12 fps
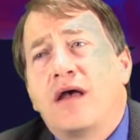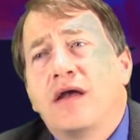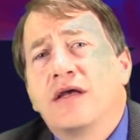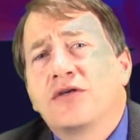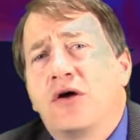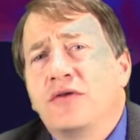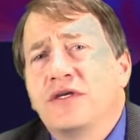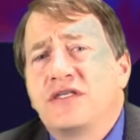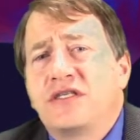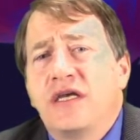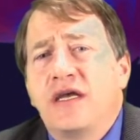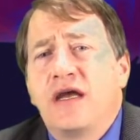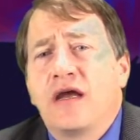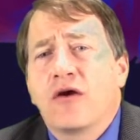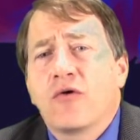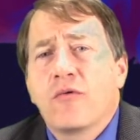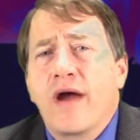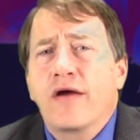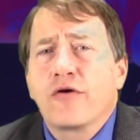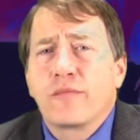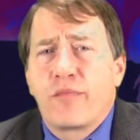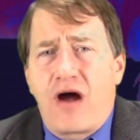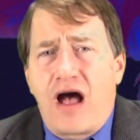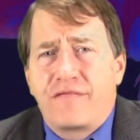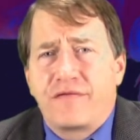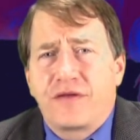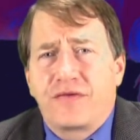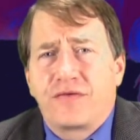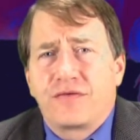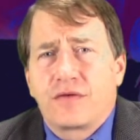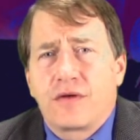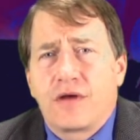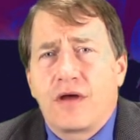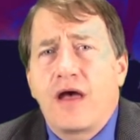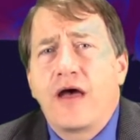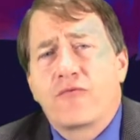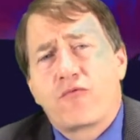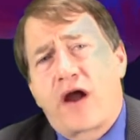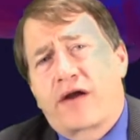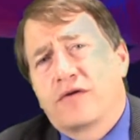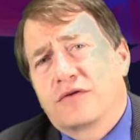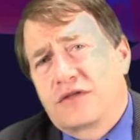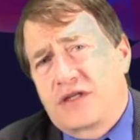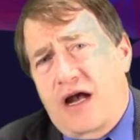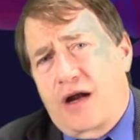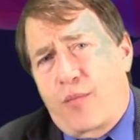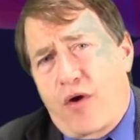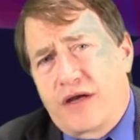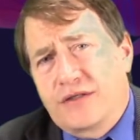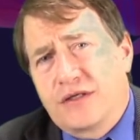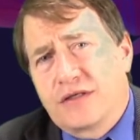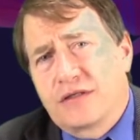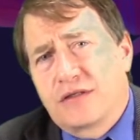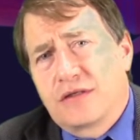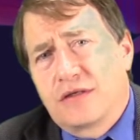is only seeing record profits and record stock prices.